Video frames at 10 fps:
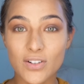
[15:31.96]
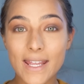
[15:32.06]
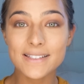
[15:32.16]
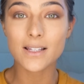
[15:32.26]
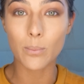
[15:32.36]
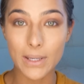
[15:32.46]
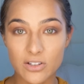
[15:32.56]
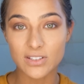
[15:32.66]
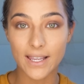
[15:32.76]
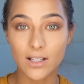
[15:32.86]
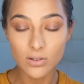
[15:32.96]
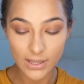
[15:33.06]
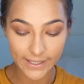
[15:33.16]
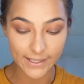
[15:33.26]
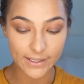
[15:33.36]
next up, because I look
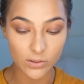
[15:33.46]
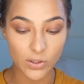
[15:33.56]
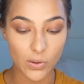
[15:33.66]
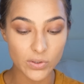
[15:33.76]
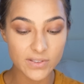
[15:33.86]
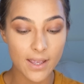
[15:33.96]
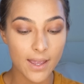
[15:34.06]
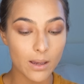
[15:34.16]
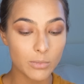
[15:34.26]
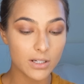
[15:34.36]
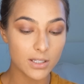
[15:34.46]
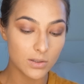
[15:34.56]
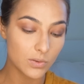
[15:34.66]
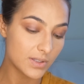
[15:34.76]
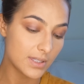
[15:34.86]
like a little ghost, I'm gonna
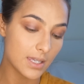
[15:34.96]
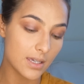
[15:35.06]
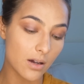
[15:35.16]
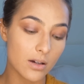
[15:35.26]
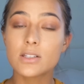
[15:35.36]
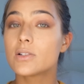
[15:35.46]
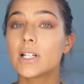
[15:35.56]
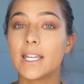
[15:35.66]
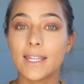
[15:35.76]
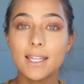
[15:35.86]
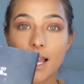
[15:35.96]
use the contour kit